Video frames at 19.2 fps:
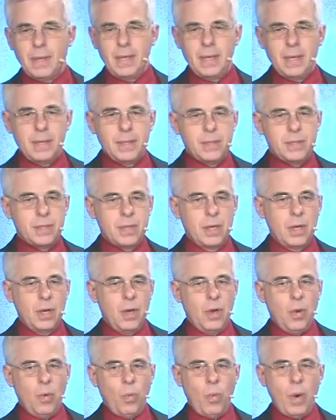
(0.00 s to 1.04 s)
is
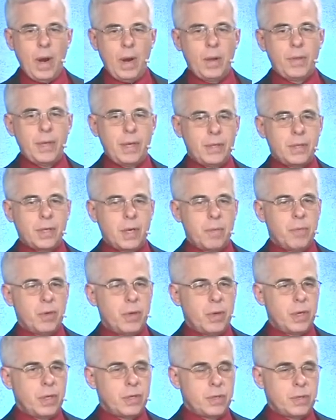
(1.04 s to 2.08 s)
where these
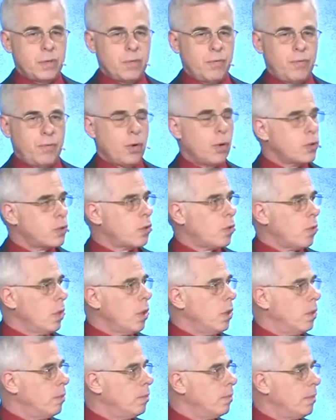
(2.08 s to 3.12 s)
communities first
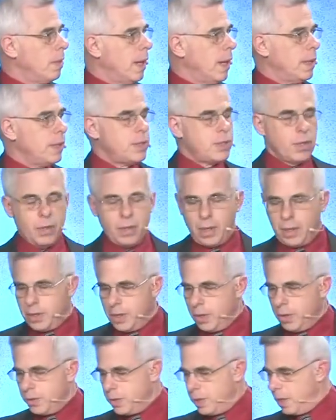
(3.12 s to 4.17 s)
grew. And so I
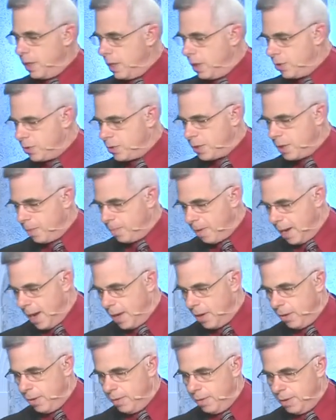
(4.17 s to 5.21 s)
think you'll see an interesting
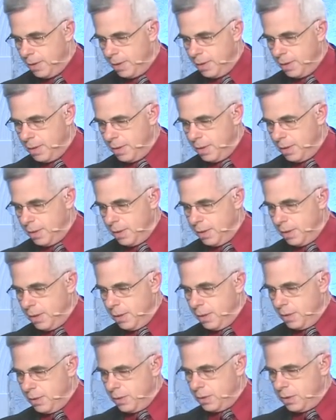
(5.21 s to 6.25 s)
pattern.
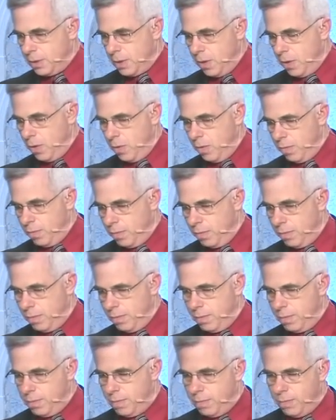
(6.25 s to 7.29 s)
So
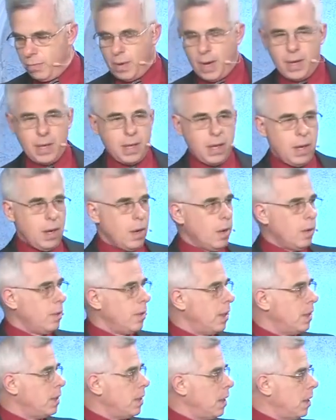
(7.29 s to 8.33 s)
right here
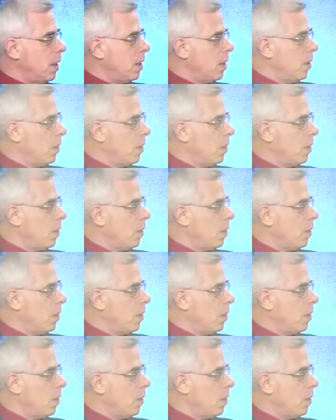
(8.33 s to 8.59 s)
in the